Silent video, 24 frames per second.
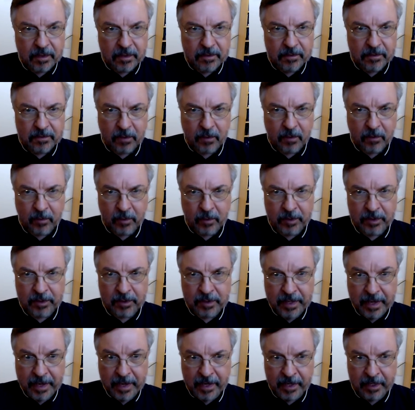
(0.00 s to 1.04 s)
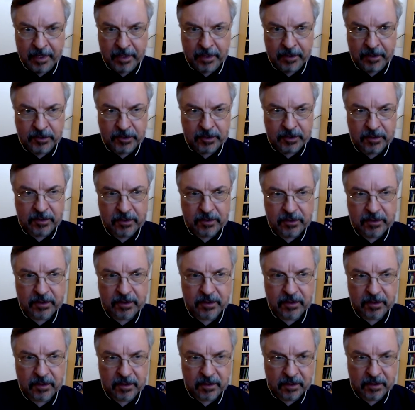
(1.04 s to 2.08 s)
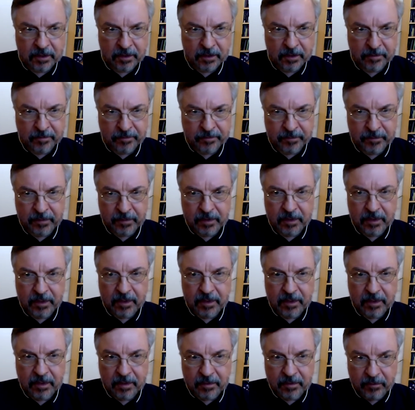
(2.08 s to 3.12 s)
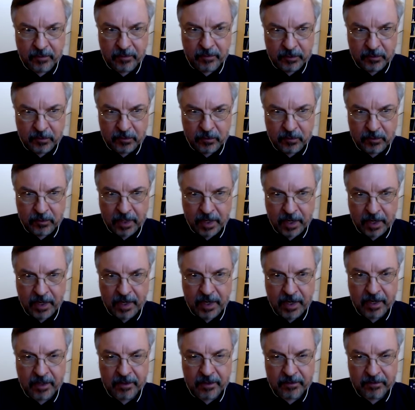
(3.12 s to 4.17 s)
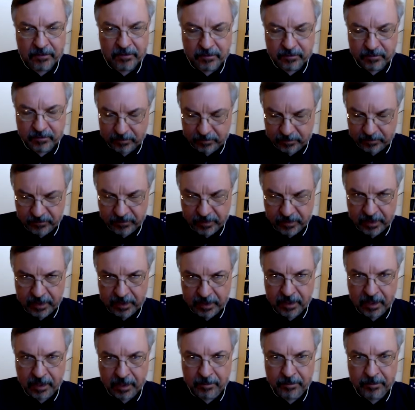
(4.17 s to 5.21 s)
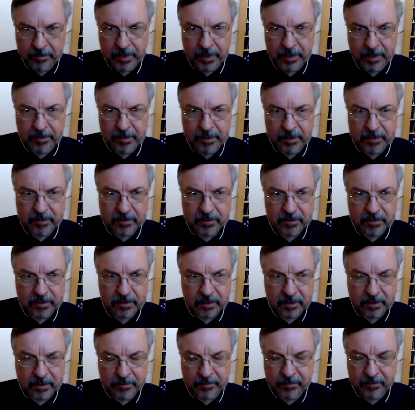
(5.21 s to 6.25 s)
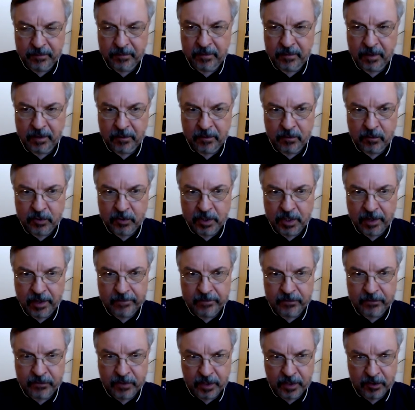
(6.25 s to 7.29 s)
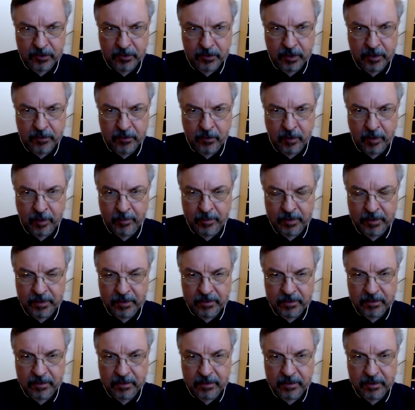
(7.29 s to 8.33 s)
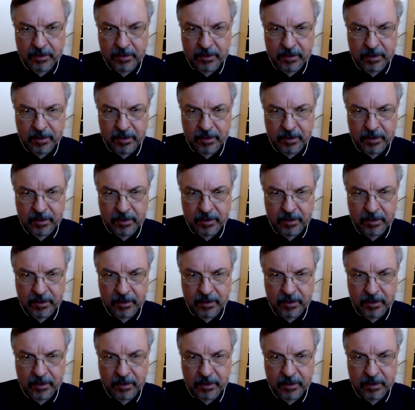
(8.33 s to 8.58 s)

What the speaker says: So what are the ages? We do dialyze very young babies. They usually have structural anomalies and